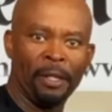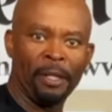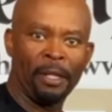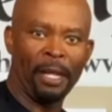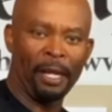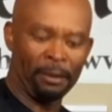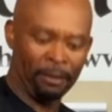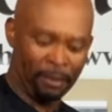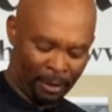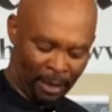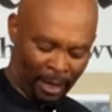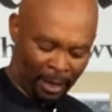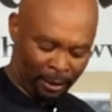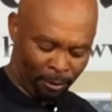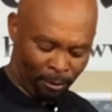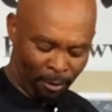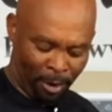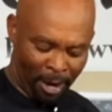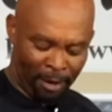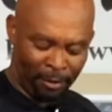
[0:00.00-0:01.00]
like, like
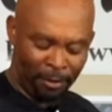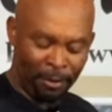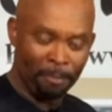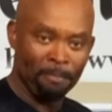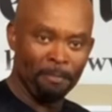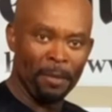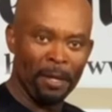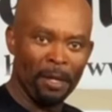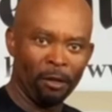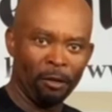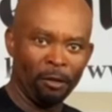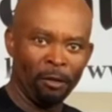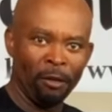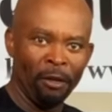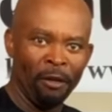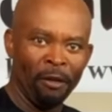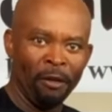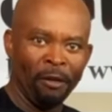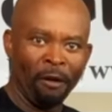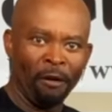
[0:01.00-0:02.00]
around the
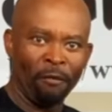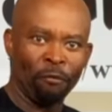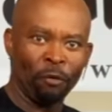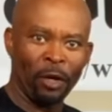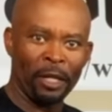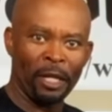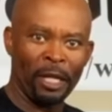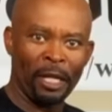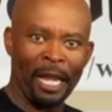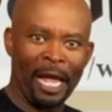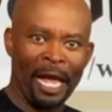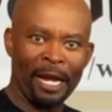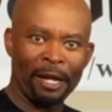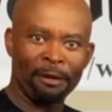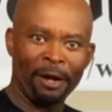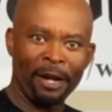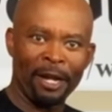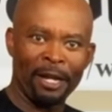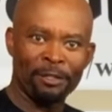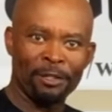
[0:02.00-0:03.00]
middle of where the
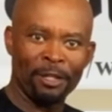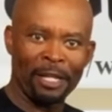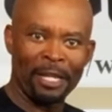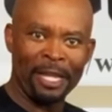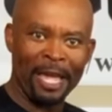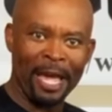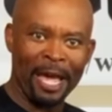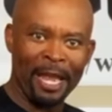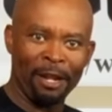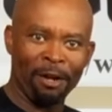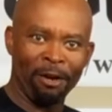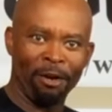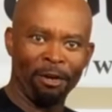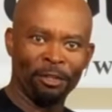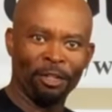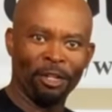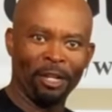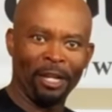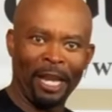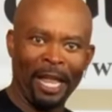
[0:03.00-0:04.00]
Lycra is, to get it
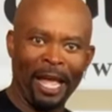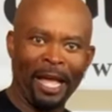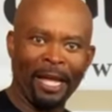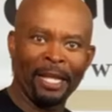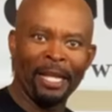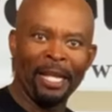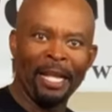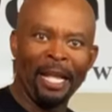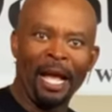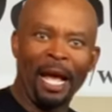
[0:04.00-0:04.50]
on your leg.